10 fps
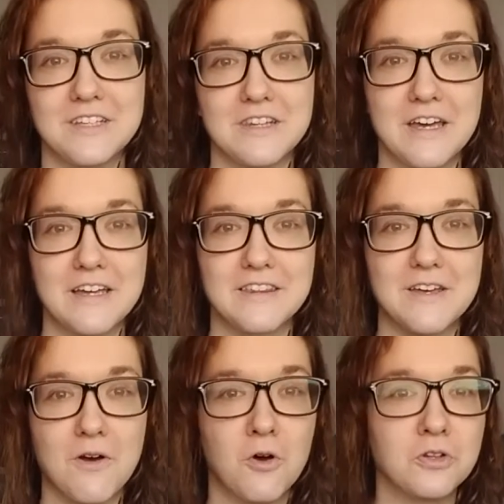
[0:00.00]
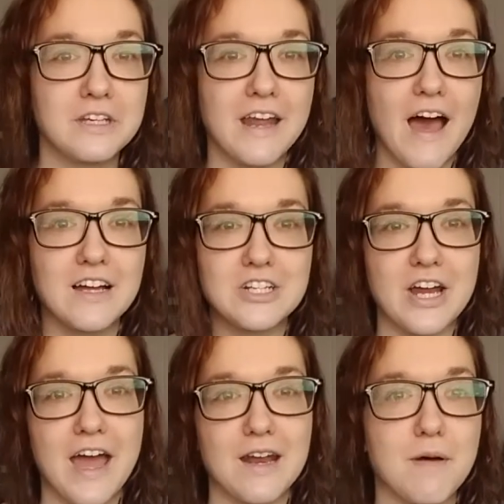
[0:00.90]
the only knowledge I
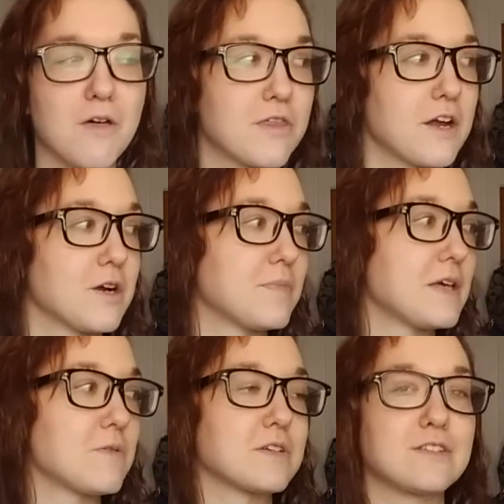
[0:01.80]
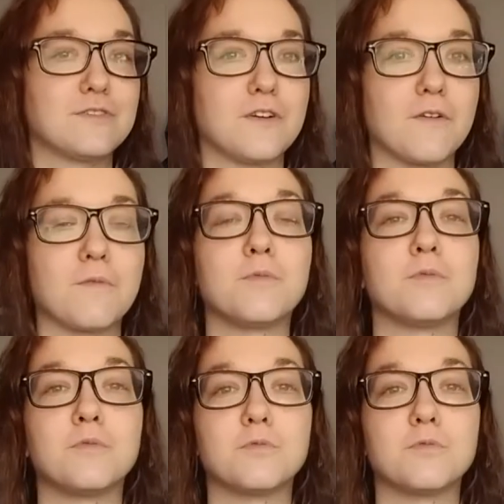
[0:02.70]
had about therapy was from